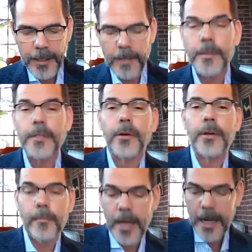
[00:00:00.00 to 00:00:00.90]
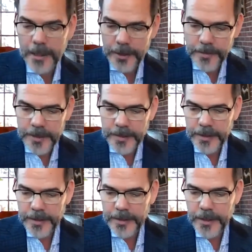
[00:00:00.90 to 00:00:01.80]
inventory management
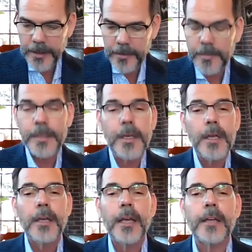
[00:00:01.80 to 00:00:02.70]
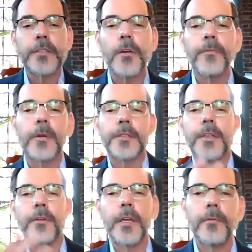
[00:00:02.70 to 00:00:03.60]
systems, and so forth.
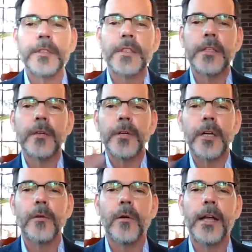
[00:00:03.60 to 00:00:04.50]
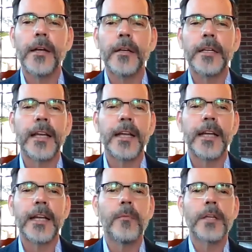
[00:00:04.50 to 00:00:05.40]
So it was going to require
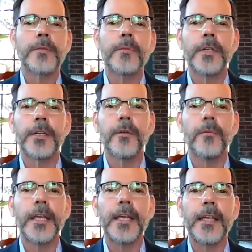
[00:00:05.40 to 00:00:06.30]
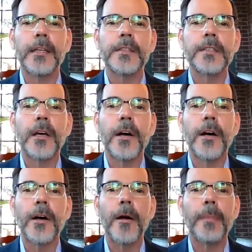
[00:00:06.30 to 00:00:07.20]
getting much more in the weeds
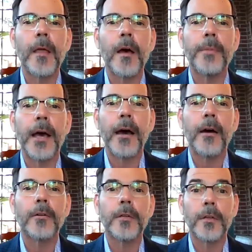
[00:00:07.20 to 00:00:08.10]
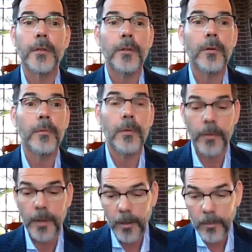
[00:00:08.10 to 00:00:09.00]
um, about the,
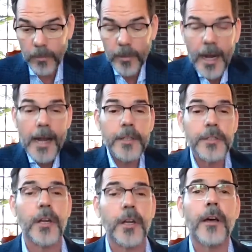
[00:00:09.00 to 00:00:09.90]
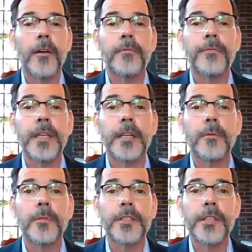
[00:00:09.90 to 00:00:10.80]
the range of
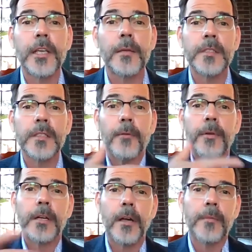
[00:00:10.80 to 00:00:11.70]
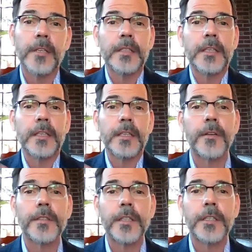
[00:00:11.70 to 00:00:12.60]
legal regimes that were coming
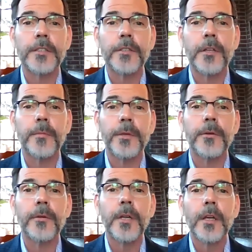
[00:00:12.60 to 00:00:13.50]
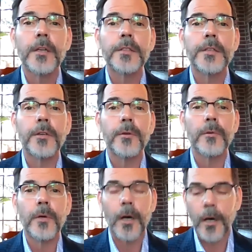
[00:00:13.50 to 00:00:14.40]
together to contribute
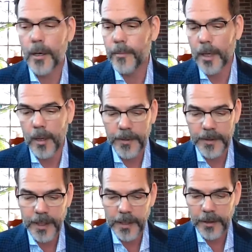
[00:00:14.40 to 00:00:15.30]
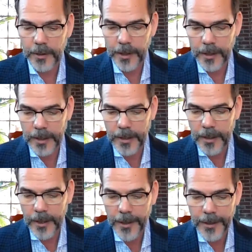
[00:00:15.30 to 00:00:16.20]
to um, a particular
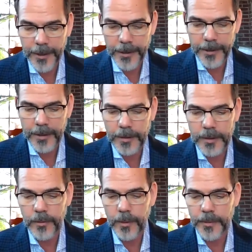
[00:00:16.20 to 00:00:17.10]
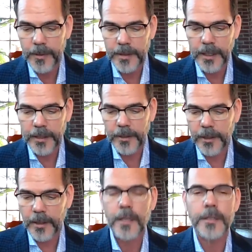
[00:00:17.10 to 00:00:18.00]
uh, to a
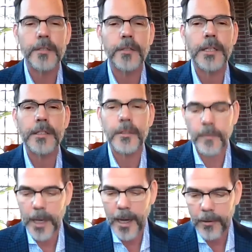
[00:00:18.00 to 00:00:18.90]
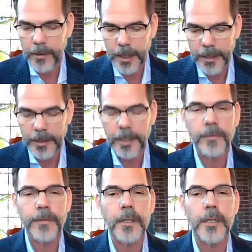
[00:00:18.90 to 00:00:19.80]
particular concentration of power in the
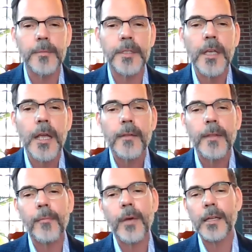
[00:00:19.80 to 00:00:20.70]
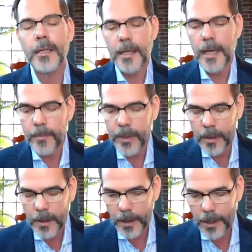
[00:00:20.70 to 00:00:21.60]
firms that might
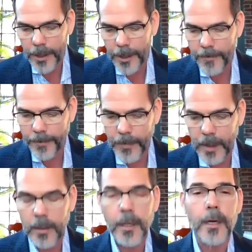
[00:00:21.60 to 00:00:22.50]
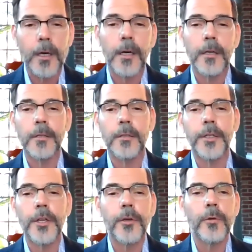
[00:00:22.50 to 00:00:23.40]
enable um, uh,
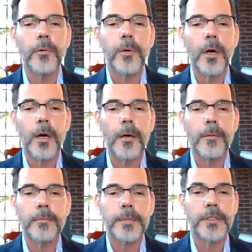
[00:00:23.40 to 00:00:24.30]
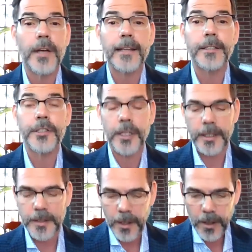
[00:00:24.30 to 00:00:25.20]
new um,
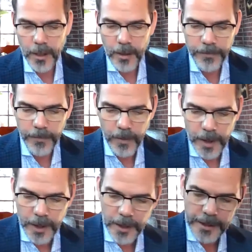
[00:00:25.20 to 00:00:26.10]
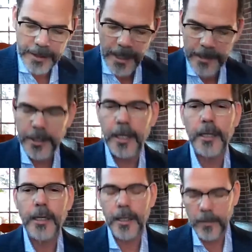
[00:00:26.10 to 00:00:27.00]
strategies for
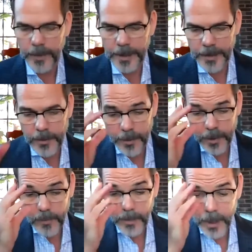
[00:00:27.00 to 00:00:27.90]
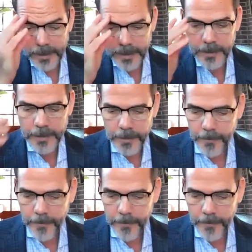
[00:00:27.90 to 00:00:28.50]
engaging in redistributive politics.